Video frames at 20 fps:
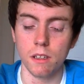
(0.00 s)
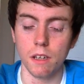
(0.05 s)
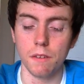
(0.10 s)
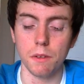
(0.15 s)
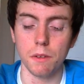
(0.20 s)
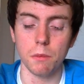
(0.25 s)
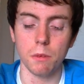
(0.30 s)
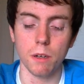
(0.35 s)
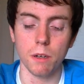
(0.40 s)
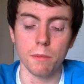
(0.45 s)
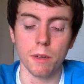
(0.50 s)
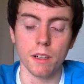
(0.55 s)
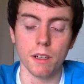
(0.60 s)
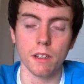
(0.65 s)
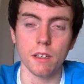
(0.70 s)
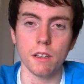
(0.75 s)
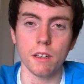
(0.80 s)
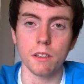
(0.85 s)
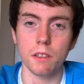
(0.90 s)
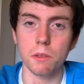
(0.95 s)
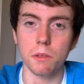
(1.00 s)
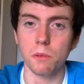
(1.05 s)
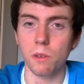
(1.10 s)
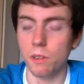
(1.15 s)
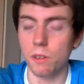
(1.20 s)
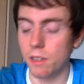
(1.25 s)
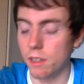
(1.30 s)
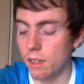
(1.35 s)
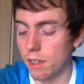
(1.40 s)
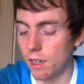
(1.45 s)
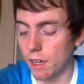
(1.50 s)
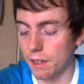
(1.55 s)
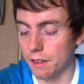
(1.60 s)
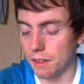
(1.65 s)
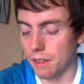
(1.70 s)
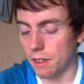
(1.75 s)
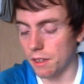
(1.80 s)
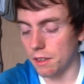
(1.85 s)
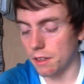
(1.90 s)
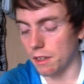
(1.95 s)
if you brought back a Lightsworn,
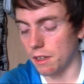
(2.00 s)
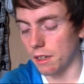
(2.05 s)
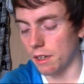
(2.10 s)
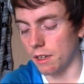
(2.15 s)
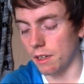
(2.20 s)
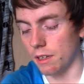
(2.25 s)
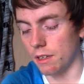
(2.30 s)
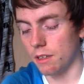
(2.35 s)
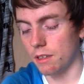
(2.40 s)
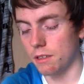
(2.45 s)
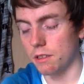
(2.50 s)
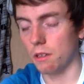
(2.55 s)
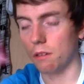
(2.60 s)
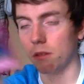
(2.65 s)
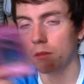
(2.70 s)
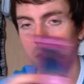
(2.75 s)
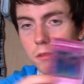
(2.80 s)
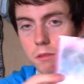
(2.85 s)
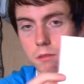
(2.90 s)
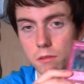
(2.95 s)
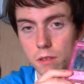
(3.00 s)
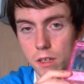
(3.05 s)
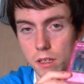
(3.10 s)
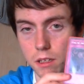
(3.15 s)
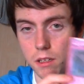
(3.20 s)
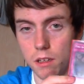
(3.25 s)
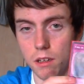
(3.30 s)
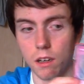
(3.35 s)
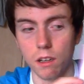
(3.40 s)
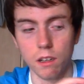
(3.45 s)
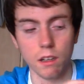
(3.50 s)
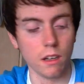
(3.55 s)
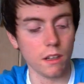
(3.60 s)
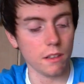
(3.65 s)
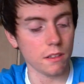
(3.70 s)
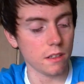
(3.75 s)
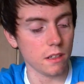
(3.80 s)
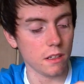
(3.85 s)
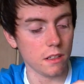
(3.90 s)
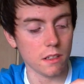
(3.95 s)
and then so this Call
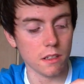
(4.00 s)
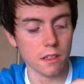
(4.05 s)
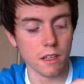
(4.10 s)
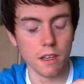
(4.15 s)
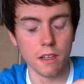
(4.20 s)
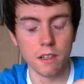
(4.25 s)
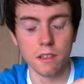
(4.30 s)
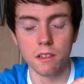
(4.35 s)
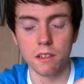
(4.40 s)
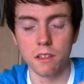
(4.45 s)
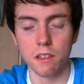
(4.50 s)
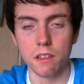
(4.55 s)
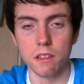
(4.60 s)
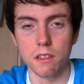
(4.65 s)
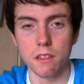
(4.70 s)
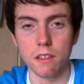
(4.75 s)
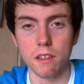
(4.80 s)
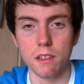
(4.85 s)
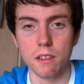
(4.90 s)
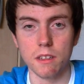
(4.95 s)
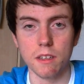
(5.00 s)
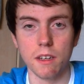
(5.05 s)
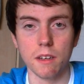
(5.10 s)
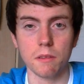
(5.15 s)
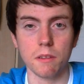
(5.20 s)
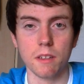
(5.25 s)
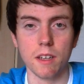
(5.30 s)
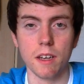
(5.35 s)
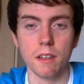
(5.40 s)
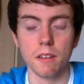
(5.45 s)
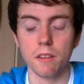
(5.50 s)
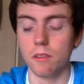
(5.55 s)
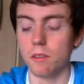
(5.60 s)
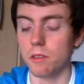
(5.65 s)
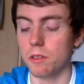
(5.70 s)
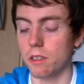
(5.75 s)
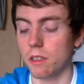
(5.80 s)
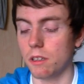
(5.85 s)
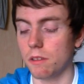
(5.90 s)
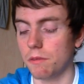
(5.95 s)
Haunted stays. It's now dead on
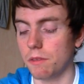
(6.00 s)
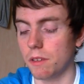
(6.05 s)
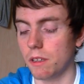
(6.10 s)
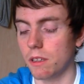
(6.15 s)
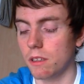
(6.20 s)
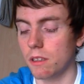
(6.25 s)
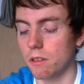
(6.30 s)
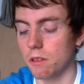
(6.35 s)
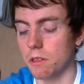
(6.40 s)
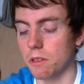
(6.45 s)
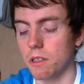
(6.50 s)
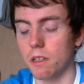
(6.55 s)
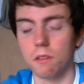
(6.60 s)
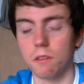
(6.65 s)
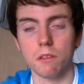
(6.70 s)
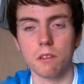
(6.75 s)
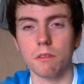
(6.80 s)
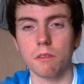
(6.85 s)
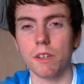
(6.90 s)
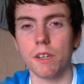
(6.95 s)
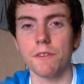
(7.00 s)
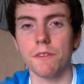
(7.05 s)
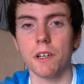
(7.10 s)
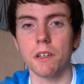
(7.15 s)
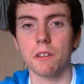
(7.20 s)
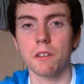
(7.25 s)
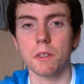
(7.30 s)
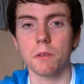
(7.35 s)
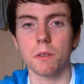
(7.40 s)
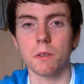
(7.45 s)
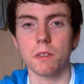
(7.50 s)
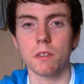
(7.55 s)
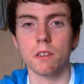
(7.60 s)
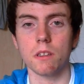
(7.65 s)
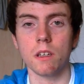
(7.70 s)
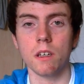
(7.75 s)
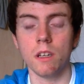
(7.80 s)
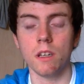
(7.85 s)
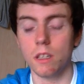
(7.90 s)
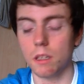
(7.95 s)
your side of the field. It doesn't go to the graveyard because
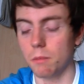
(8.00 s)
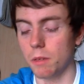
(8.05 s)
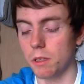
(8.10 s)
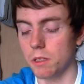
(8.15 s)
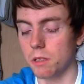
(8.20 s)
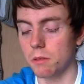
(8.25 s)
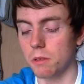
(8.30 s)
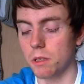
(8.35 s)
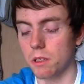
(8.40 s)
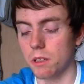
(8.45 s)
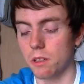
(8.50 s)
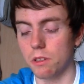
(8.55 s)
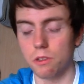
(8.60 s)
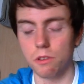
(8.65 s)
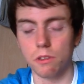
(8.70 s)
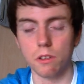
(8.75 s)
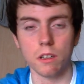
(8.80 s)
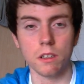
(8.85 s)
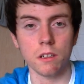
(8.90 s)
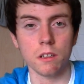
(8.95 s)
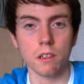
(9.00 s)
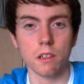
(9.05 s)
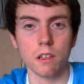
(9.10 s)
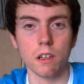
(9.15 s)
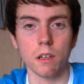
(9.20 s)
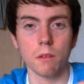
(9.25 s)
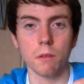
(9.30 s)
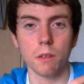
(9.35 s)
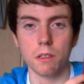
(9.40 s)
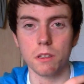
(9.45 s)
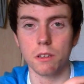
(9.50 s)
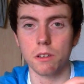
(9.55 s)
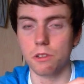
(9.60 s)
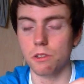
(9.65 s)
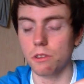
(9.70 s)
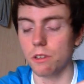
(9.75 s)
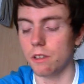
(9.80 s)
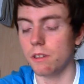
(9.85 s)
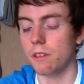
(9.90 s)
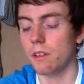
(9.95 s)
the monster wasn't destroyed. Call wasn't
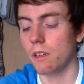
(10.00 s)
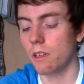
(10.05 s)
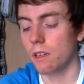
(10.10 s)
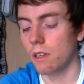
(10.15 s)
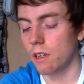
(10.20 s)
destroyed.